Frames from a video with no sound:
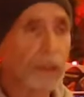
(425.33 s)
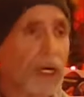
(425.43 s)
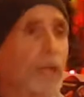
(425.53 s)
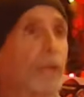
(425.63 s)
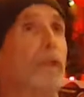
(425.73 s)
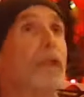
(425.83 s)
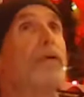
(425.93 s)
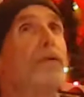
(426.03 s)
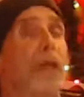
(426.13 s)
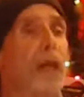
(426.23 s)
God
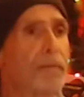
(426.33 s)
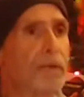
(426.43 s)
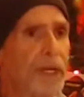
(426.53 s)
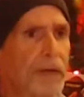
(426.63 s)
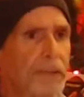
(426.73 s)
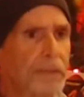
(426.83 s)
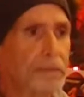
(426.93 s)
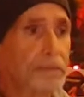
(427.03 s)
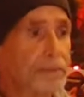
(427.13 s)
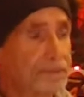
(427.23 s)
willing, say our prayer, and
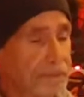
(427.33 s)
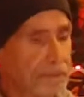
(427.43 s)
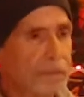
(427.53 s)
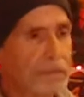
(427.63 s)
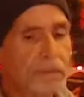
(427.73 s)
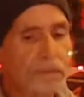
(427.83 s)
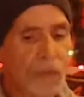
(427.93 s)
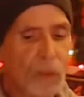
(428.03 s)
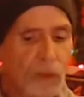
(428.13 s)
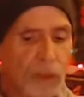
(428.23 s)

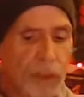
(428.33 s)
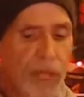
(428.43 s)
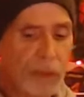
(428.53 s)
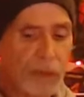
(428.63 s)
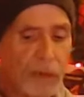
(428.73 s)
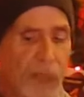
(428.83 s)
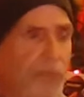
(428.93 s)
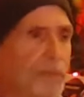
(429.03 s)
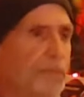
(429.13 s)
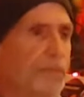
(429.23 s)
we'll see what happens, man.